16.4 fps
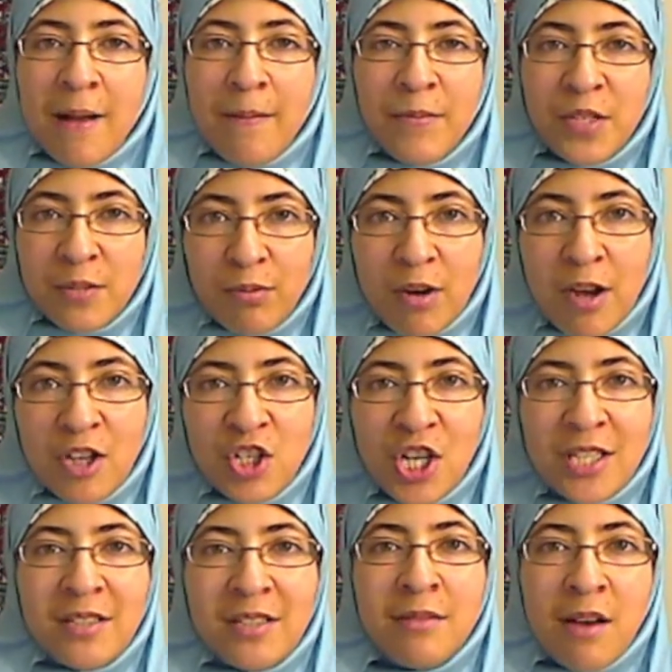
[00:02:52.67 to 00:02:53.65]
This
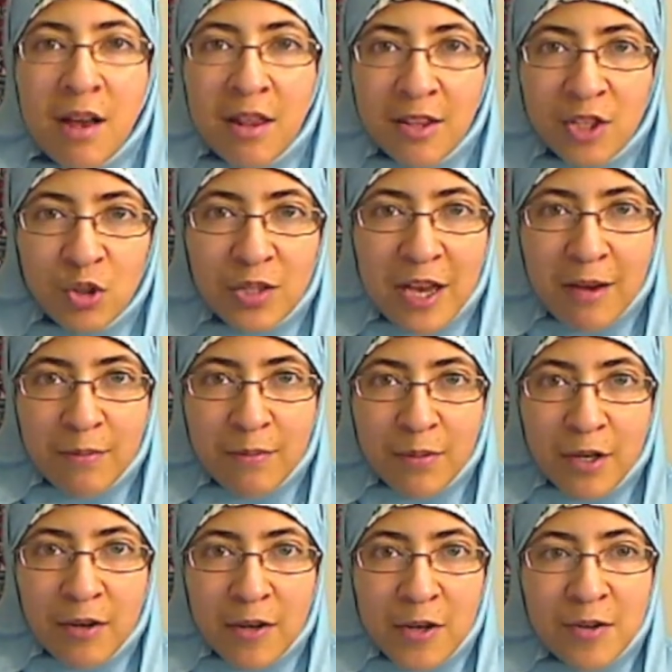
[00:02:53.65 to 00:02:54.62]
project, Knowledge Without
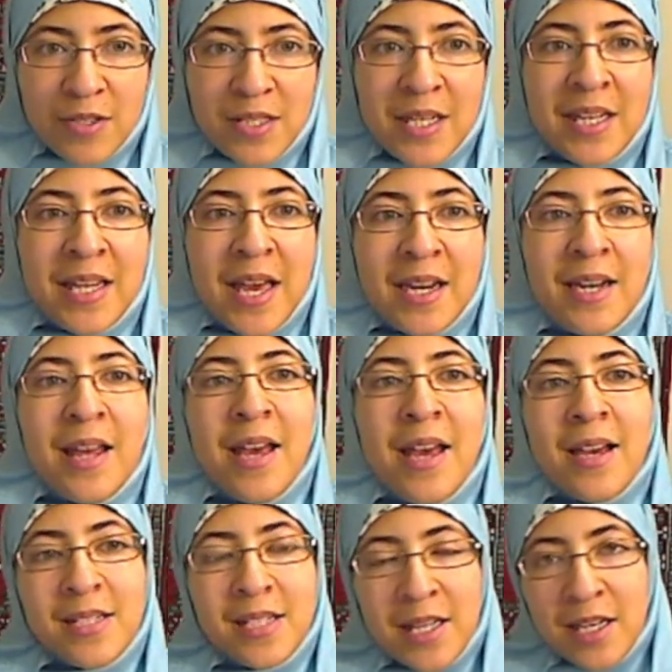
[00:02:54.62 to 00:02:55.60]
Barriers, again an
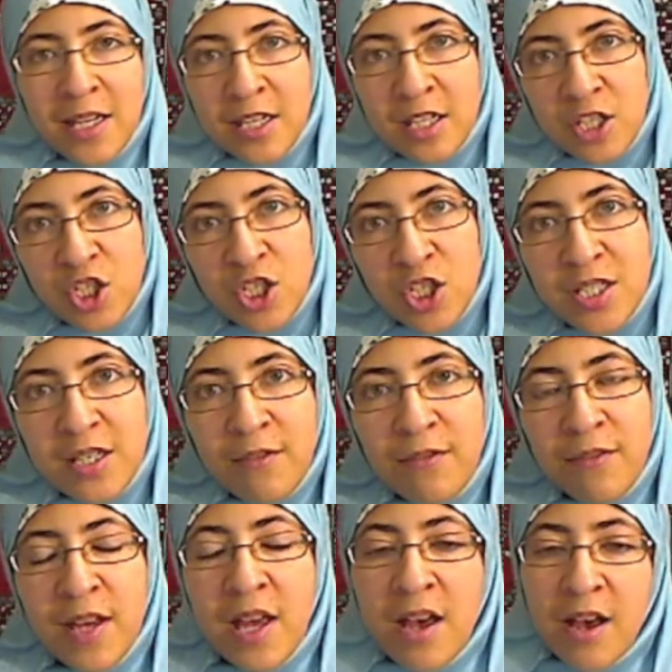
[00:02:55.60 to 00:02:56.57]
excellent initiative
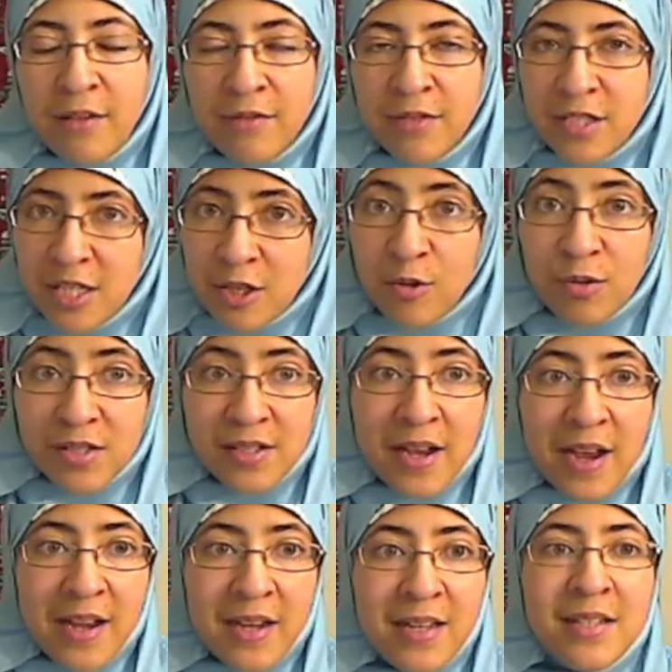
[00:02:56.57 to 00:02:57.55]
of Seekers
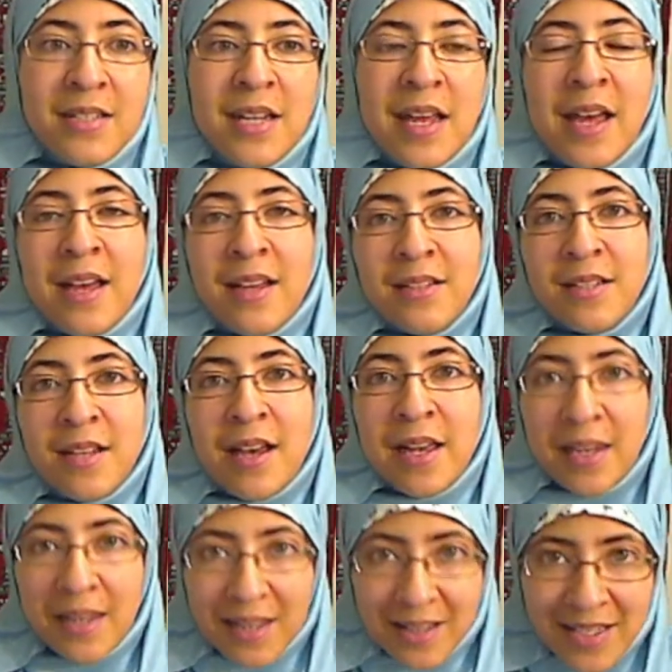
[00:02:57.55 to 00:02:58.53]
Guidance and
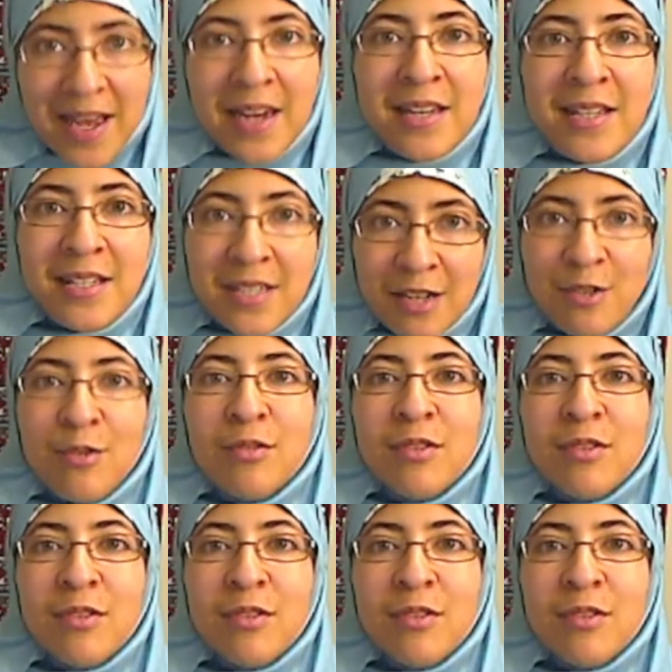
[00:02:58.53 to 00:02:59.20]
Al-Ghazali Center.